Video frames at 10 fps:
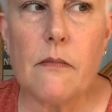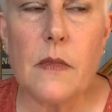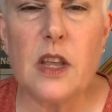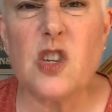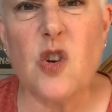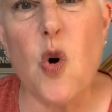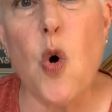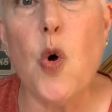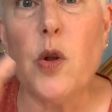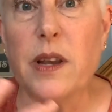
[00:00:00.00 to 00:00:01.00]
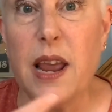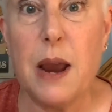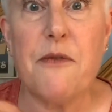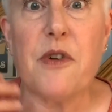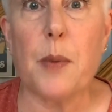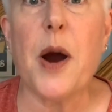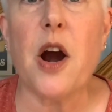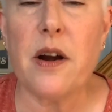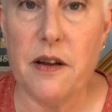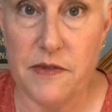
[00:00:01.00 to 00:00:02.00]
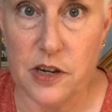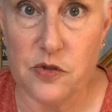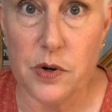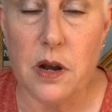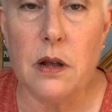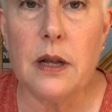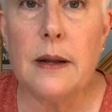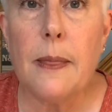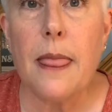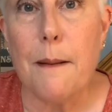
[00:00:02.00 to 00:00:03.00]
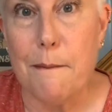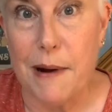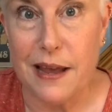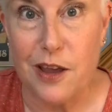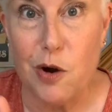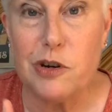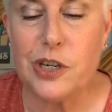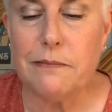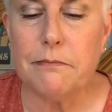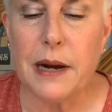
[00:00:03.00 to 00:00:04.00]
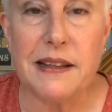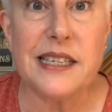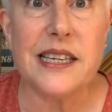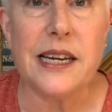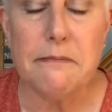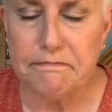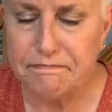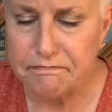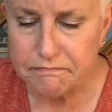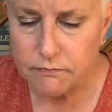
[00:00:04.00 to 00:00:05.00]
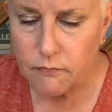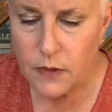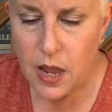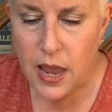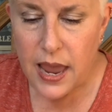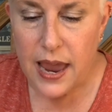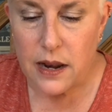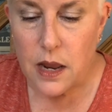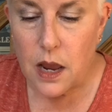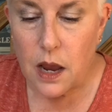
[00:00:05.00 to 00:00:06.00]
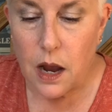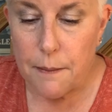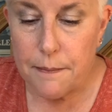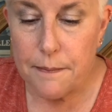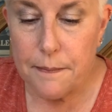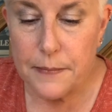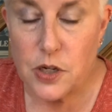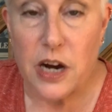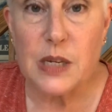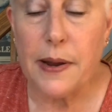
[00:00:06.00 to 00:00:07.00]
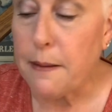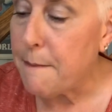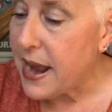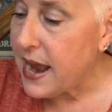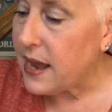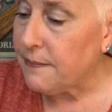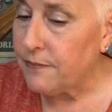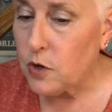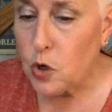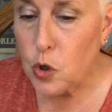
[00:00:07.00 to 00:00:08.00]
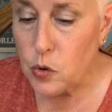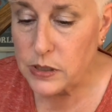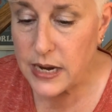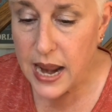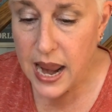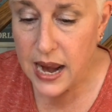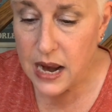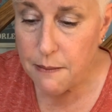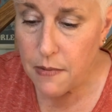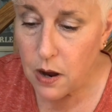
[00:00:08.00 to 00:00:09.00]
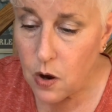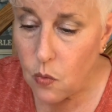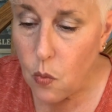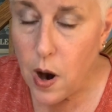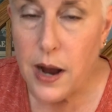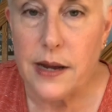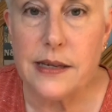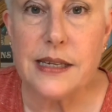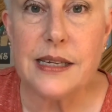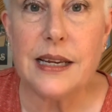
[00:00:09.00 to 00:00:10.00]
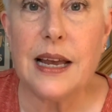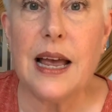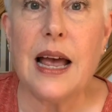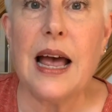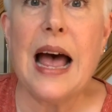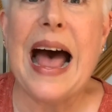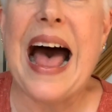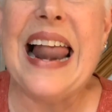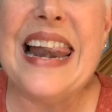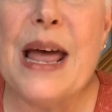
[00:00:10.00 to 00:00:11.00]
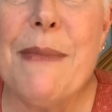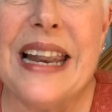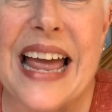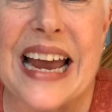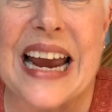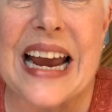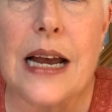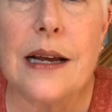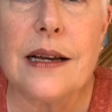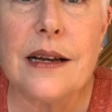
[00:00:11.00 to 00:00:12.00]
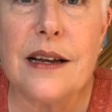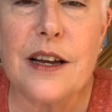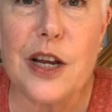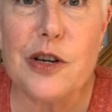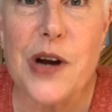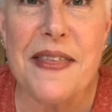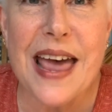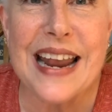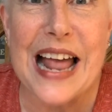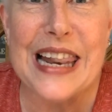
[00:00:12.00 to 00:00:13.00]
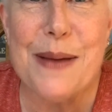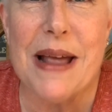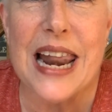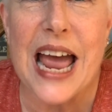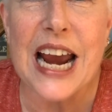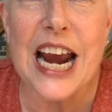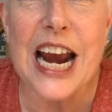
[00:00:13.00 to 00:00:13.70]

it's an old name for a part of Israel, by the ocean, by the sea. And talks about a man whose name was Elimelech. Can you try that? Elimelech.